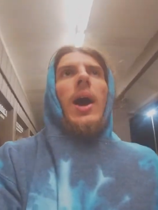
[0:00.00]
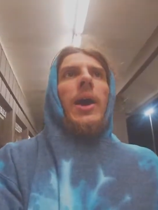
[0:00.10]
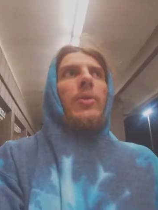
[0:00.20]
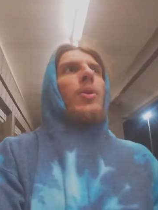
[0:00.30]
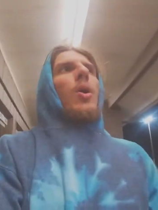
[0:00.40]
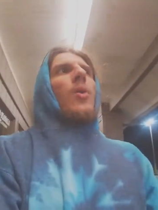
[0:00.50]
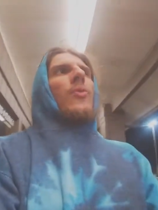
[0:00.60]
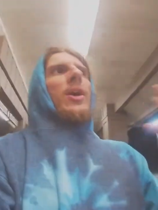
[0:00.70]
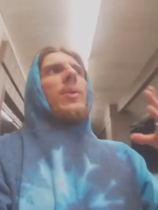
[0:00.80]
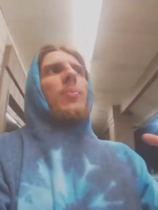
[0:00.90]
I don't know
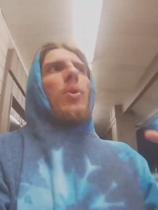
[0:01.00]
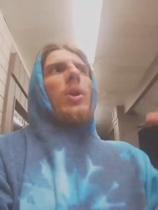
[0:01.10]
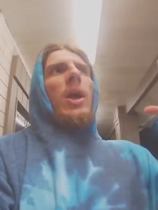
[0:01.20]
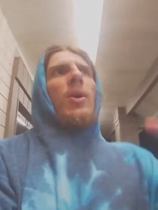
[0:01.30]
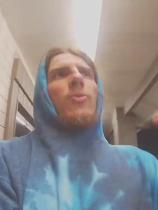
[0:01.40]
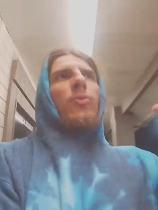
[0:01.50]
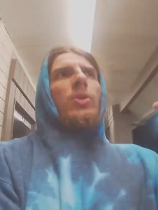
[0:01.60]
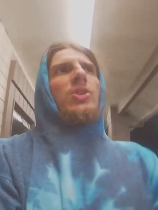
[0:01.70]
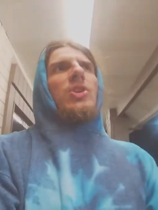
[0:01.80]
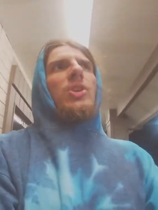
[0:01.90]
if I can put
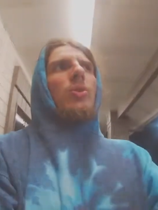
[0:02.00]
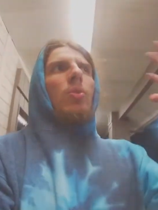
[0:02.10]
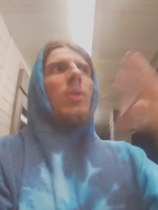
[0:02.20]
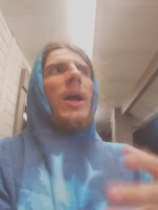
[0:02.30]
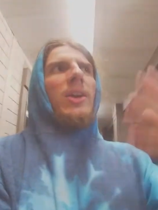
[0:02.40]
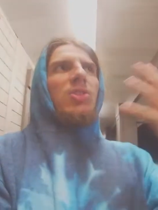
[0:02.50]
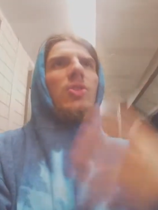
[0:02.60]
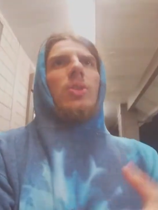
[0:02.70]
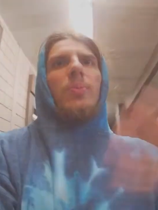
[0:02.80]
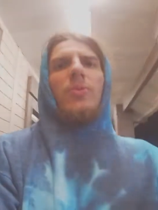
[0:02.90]
every single last
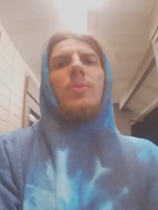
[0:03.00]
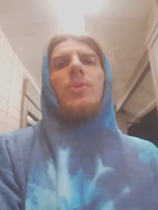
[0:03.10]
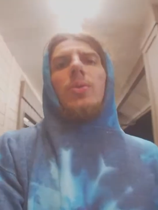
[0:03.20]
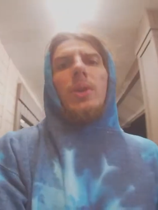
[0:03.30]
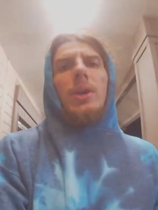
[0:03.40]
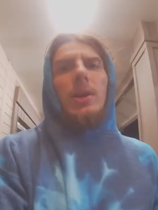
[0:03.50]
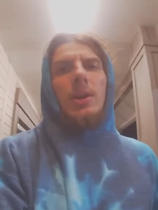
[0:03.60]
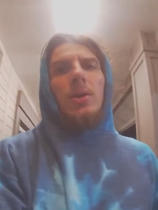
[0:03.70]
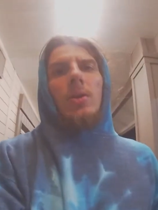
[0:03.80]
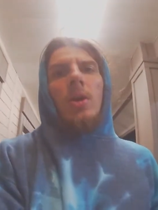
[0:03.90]
clip of him doing it in
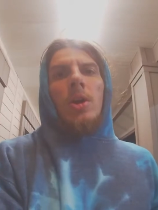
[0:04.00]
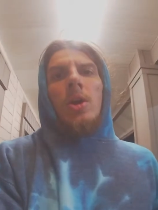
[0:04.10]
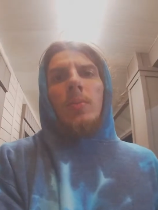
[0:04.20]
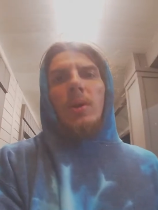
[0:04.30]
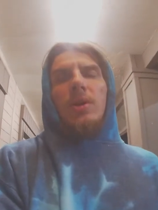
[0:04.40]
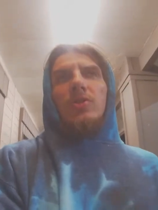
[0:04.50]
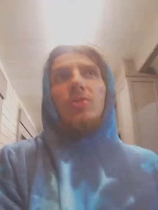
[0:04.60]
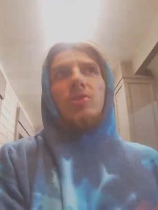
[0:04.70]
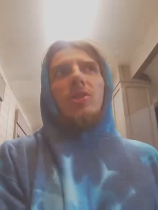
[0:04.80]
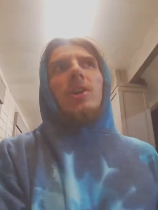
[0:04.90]
here because
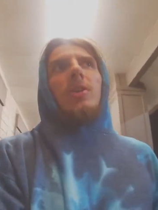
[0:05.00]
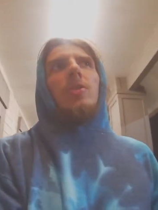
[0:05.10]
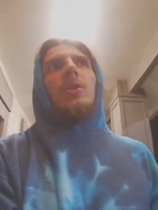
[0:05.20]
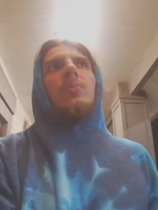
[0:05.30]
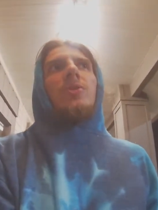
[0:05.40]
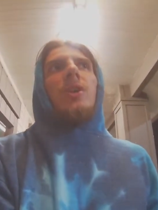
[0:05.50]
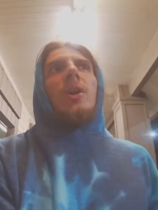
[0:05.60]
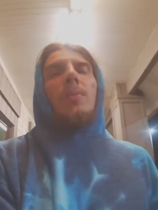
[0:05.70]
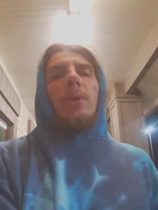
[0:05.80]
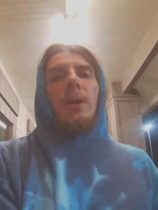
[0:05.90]
there's a ton of clips,
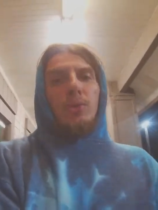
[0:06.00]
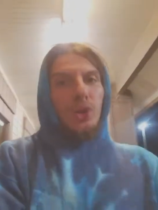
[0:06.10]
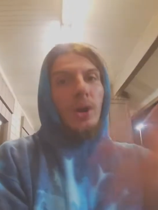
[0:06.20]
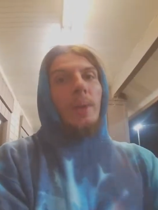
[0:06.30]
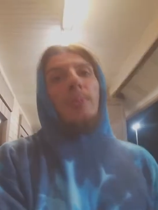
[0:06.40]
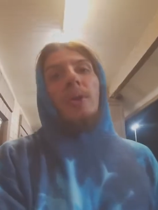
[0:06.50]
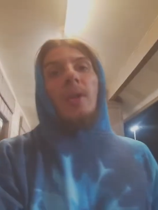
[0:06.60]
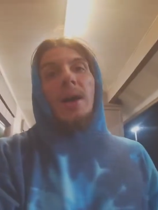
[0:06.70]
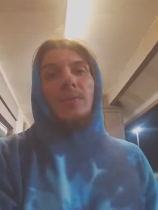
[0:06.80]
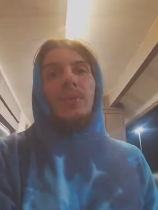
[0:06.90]
but I'm sure I put a
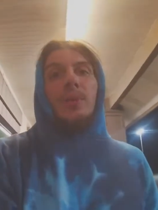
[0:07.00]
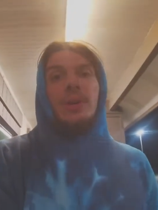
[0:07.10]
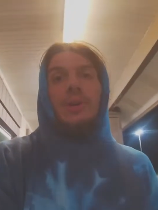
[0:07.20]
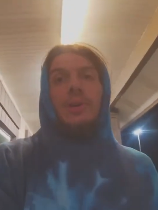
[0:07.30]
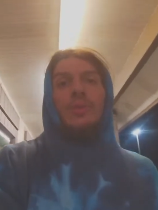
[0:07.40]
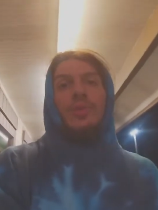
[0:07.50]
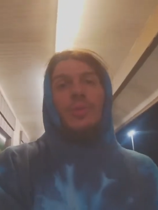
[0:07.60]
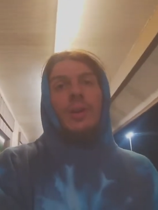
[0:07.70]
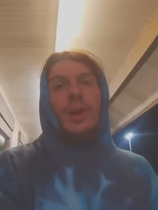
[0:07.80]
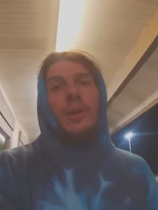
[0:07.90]
lot of them in here.
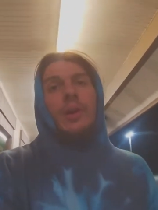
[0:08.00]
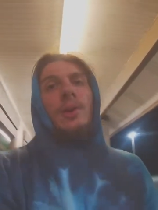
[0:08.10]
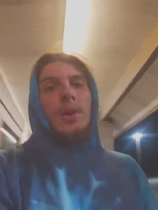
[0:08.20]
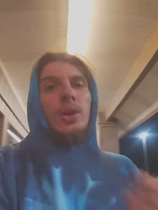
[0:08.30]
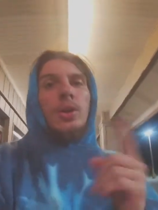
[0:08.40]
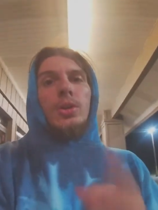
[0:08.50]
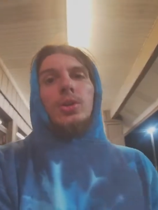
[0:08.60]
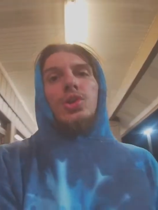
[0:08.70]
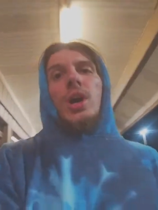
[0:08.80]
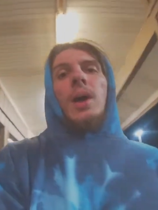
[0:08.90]
So Garrett,
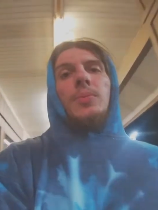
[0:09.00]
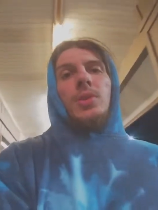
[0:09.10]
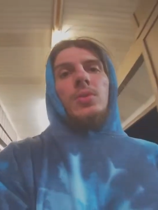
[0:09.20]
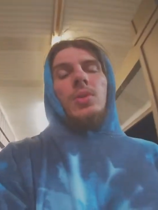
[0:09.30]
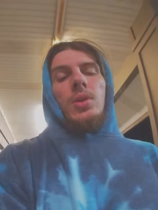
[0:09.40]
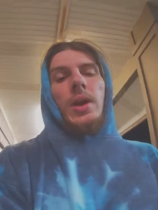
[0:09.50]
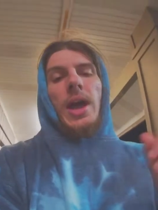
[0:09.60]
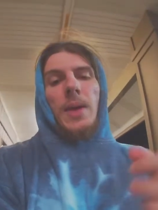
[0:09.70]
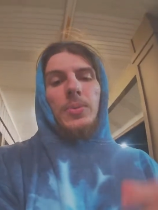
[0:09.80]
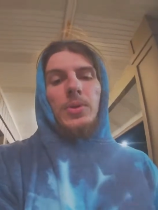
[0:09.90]
good job, dude.
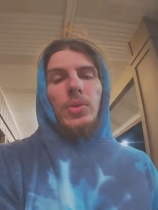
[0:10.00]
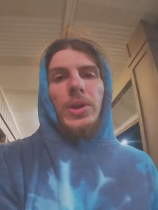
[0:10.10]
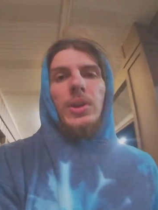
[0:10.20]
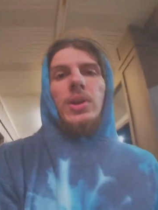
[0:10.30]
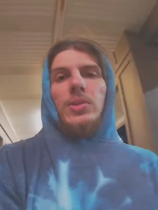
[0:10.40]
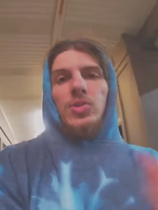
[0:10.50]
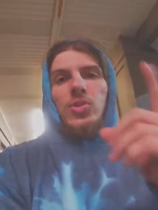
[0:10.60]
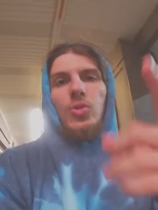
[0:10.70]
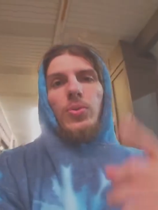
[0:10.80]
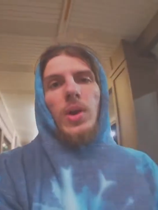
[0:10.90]
Happy you landed it.
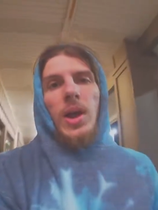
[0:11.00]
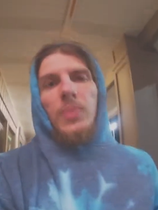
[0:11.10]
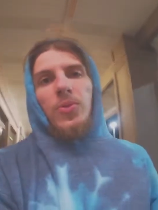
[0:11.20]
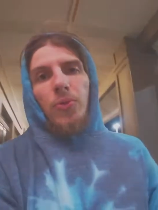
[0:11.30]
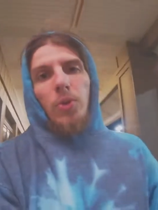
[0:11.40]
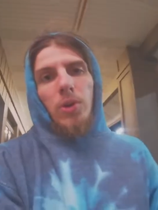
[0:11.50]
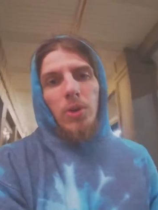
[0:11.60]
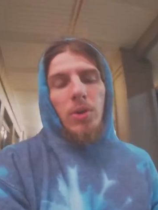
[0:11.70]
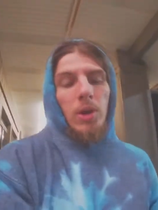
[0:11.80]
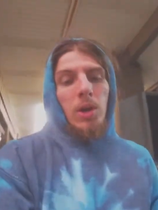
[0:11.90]
Super hyped for
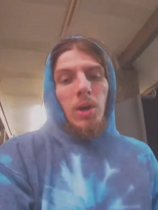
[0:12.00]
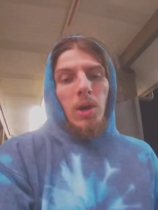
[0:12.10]
you.